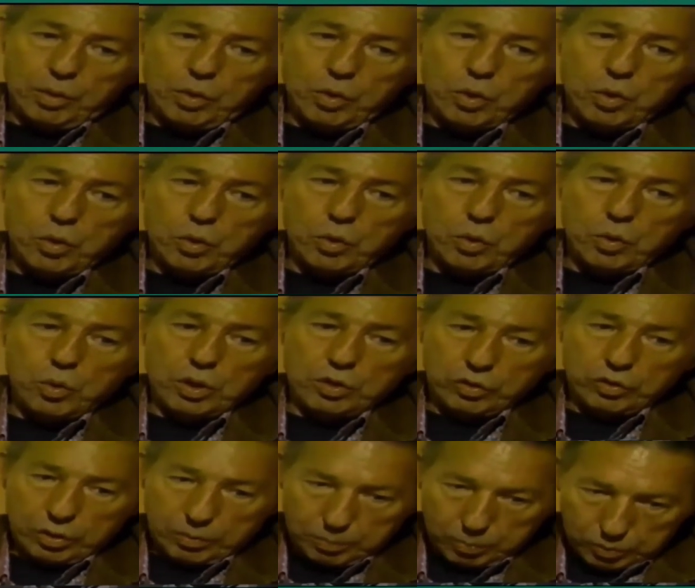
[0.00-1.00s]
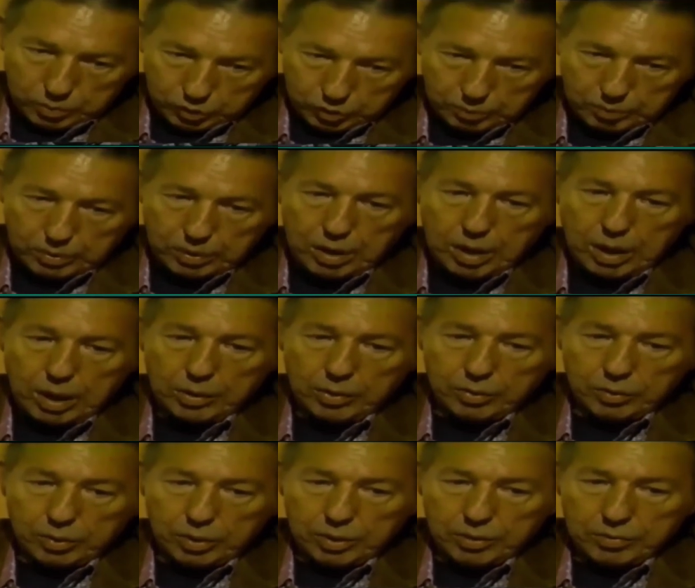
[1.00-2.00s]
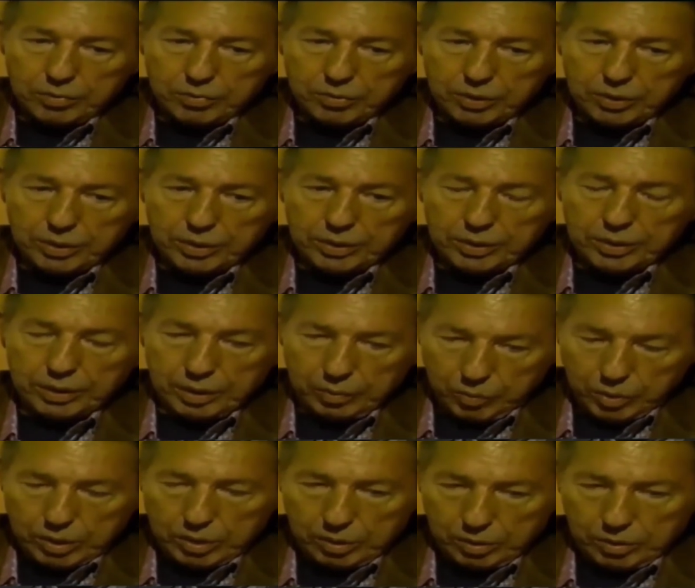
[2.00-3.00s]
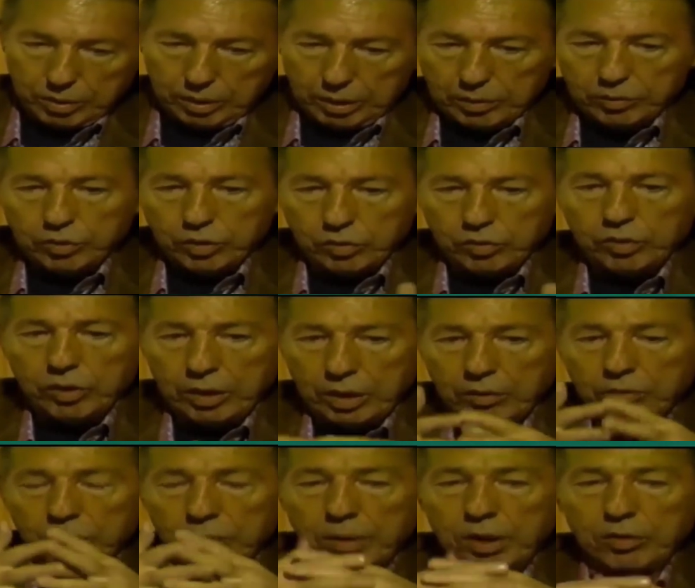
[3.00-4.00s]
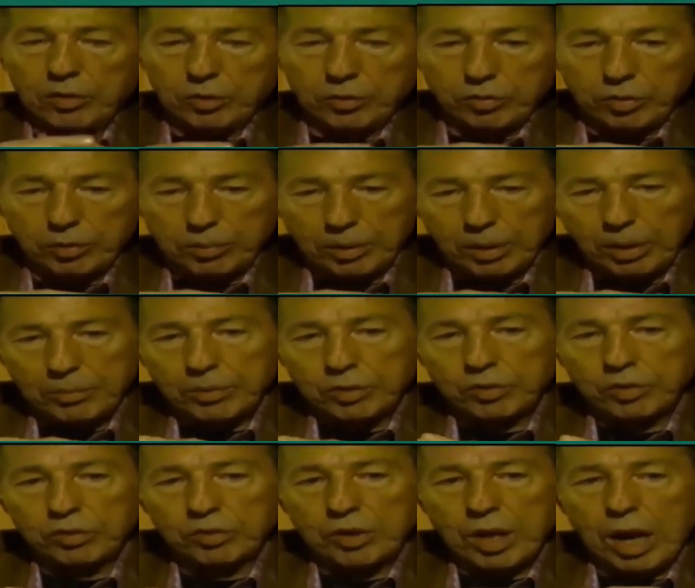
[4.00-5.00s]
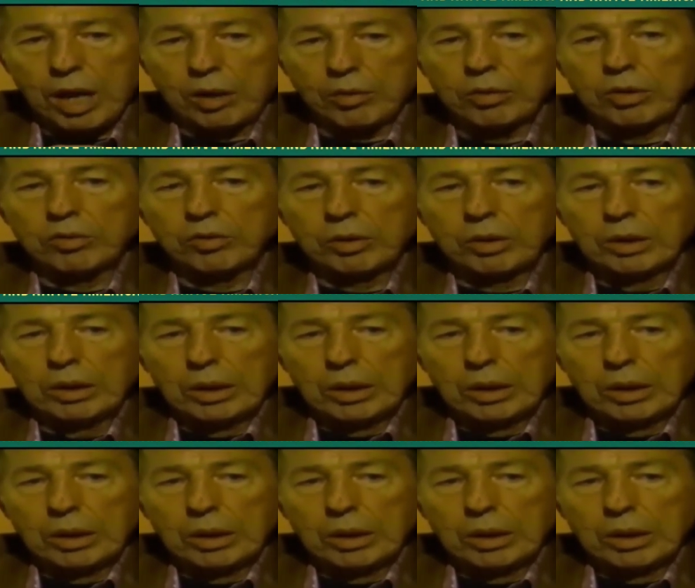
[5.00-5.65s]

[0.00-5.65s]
who is the principal author of that gives us the information from Columbus's diaries.